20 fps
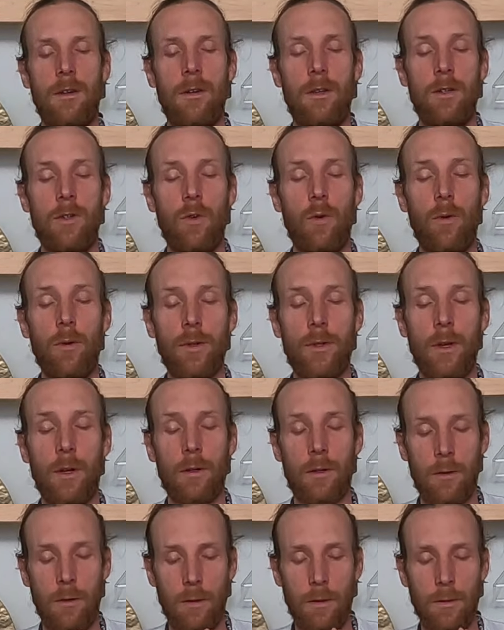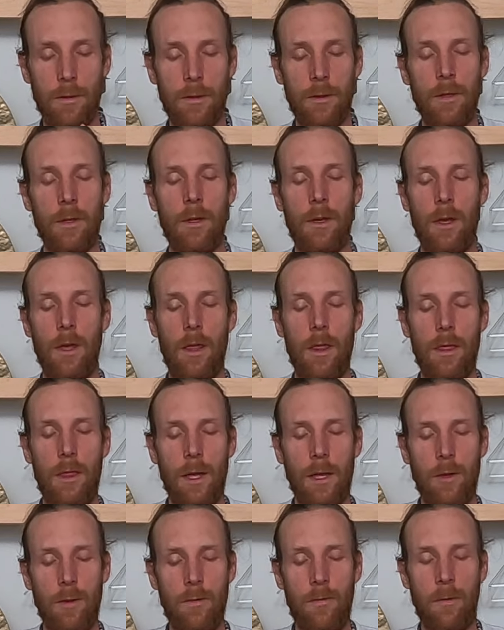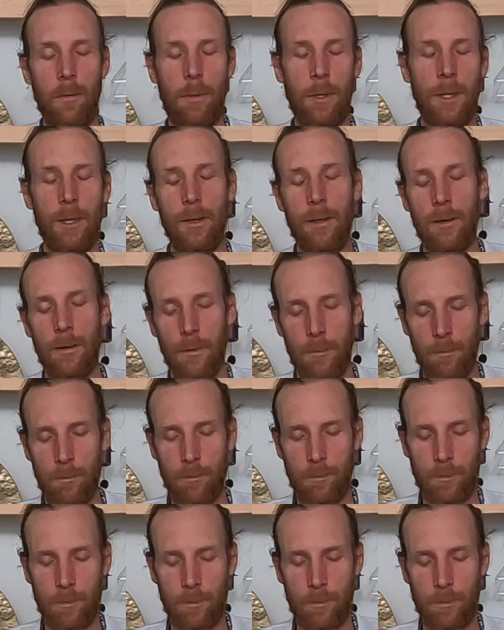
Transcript: and towards our goals. Thank you for being here.